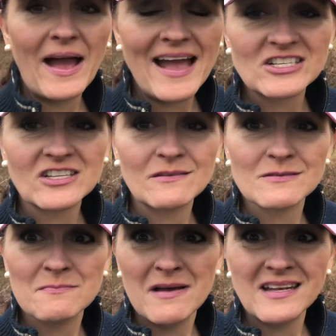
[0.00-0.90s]
actually it
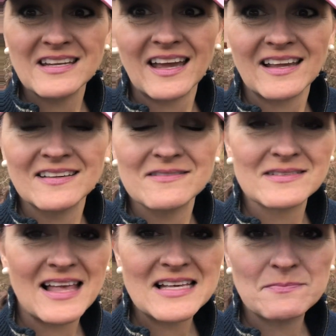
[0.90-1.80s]
was Monday. It
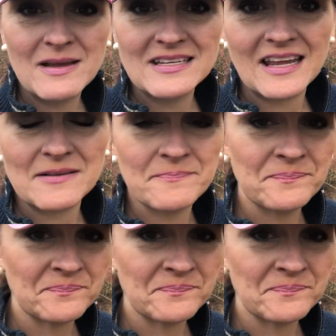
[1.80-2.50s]
was last Monday.